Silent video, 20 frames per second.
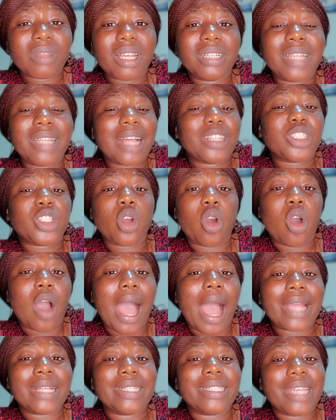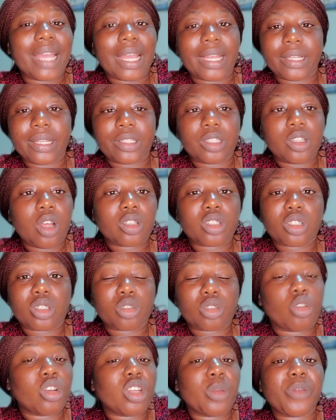That's your idea. It's not
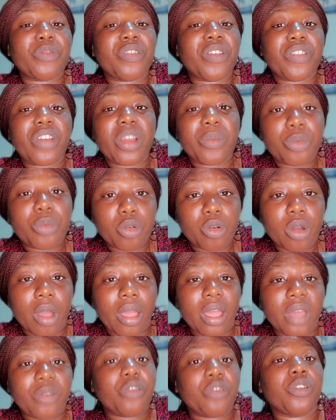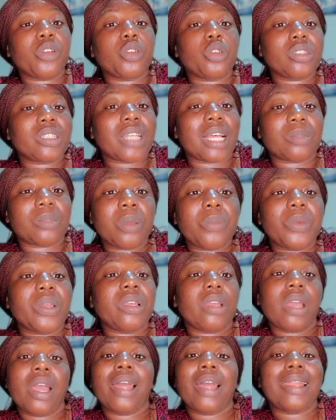going to be favorable. Even for those that
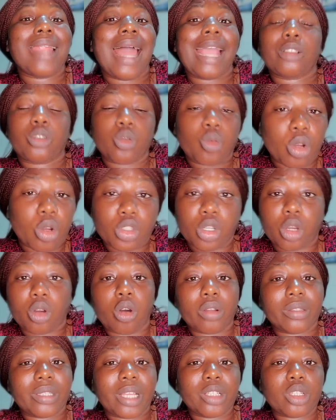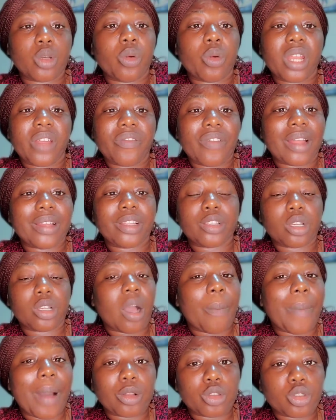maybe like to watch your content or whatever and they talk
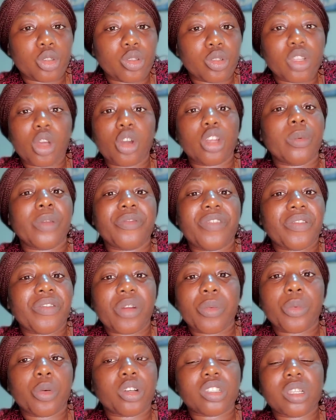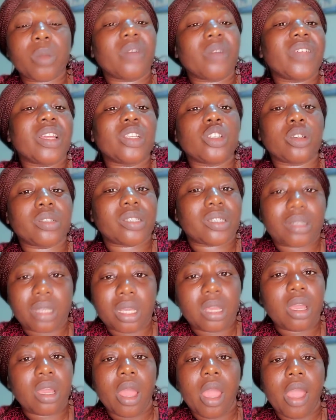about you, it's not going to be favorable because some of them just
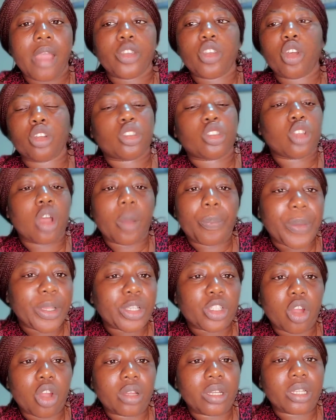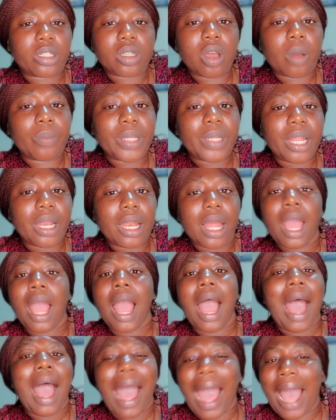see your top picture on the thumbnail
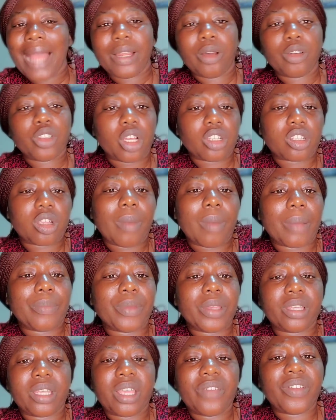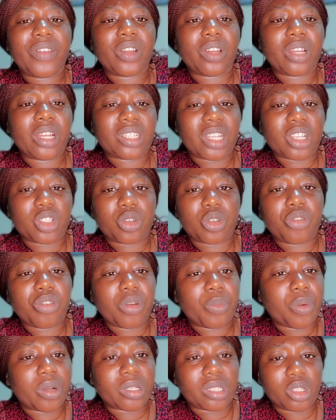and they'll just come and be giving unnecessary
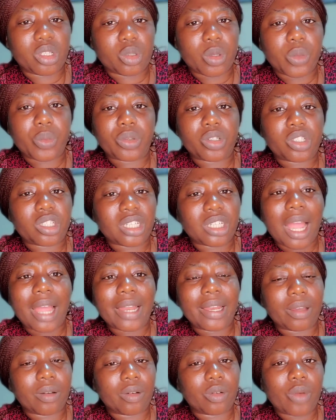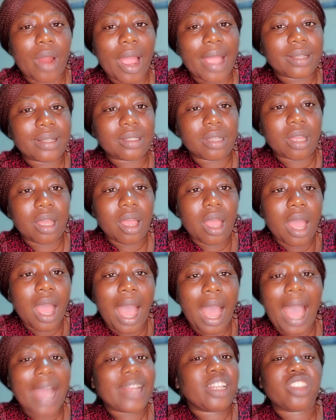reporting to people's channel, right?
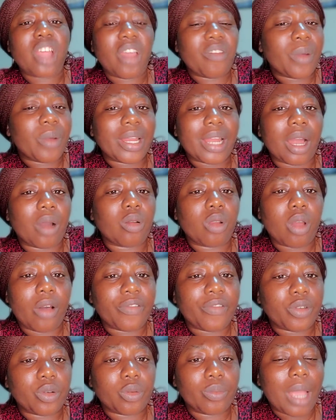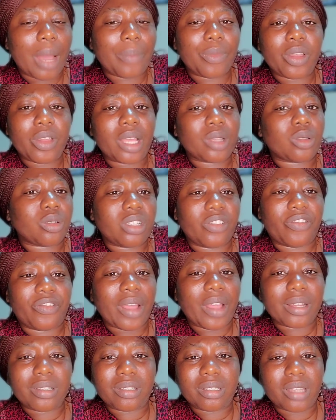And it's not everybody that will love you. Me, I'm not here to
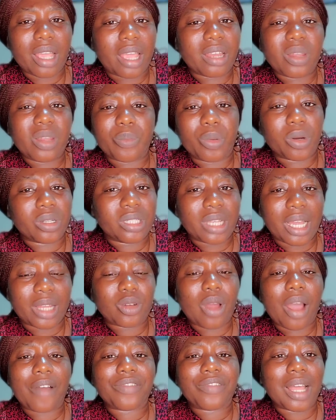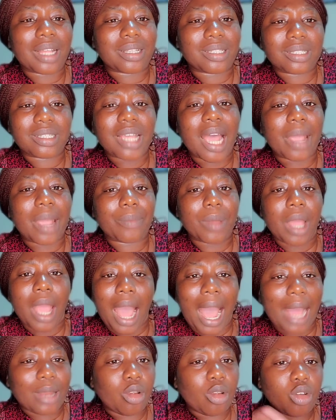defend anybody. I don't have that time.
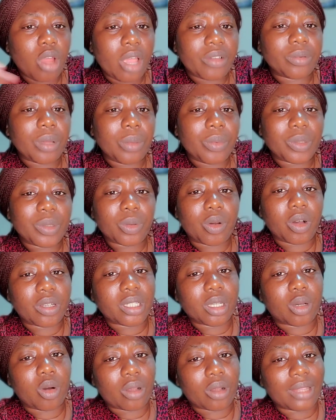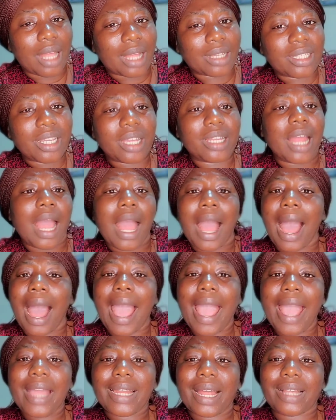I don't know if maybe it's because they cut her chain.
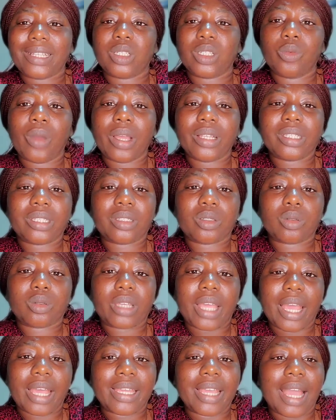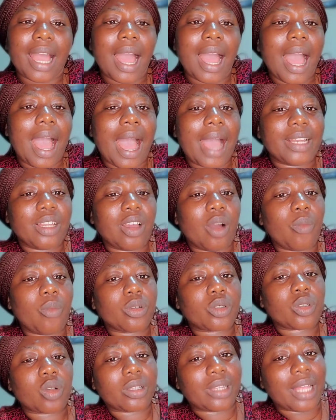I heard that she went to Kenya and they
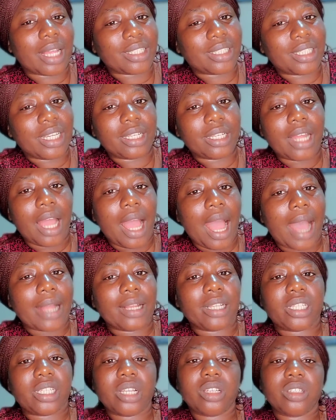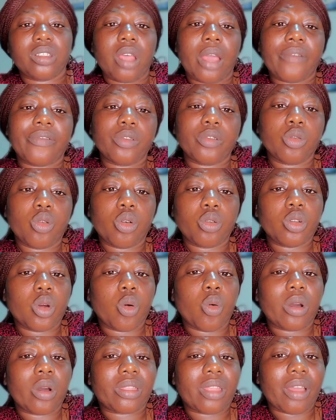almost cut her chain and the chain is not even good or
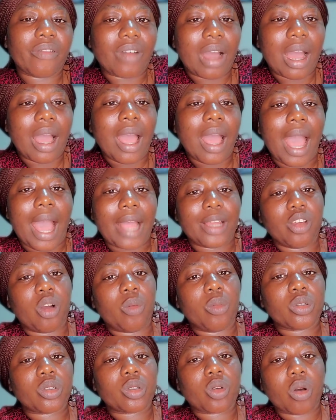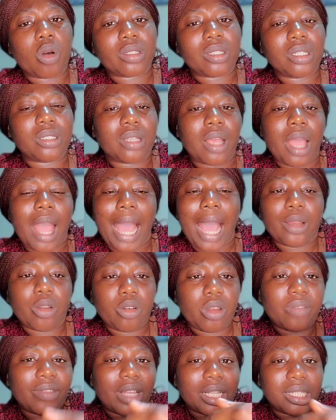whatever and they almost cut it. I don't
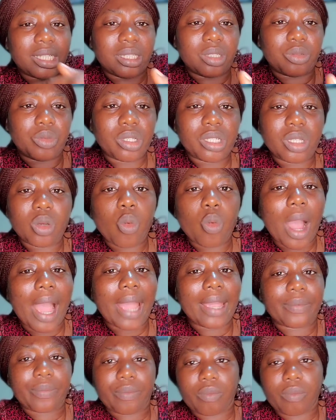know if that is the reason why,